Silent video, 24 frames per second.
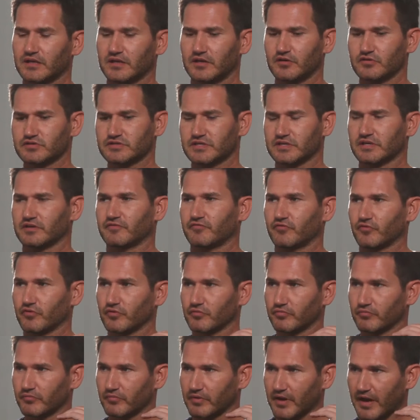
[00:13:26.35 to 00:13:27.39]
here's the thing,
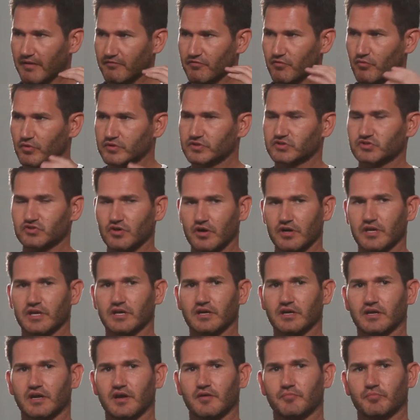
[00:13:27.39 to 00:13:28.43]
for everyone starting
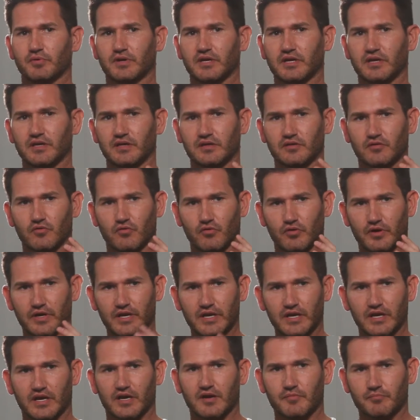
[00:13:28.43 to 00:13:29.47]
a company or in
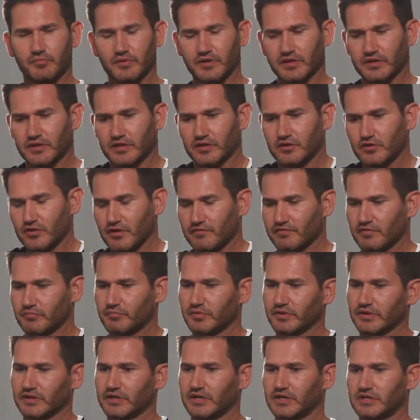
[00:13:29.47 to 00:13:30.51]
a company that you have the
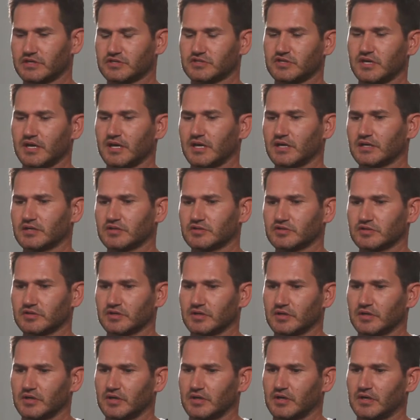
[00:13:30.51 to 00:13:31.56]
ability to change,
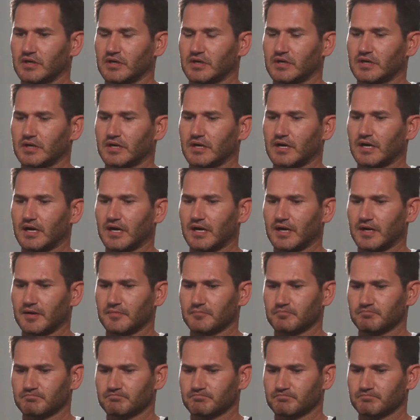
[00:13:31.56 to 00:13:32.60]

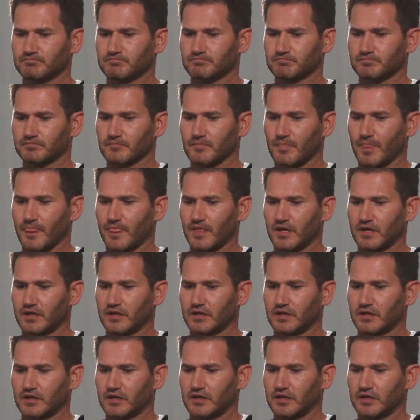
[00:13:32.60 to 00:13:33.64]
um,
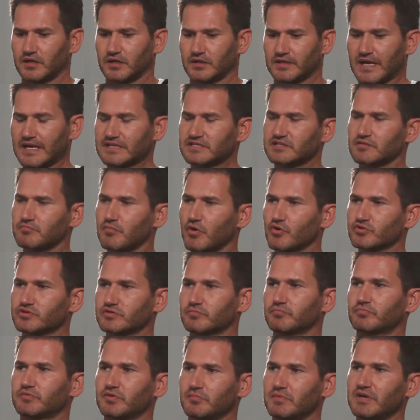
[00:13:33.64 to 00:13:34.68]
that's the most, to
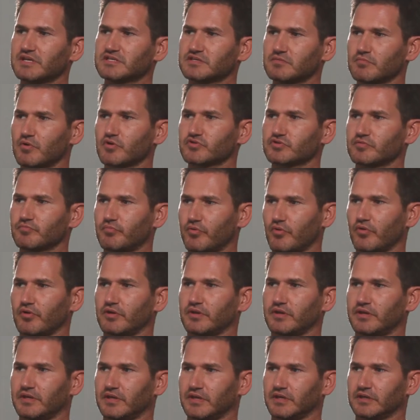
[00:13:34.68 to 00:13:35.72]
me, it's the most
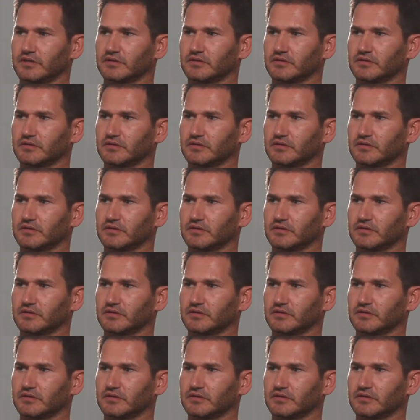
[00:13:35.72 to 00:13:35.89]
important thing.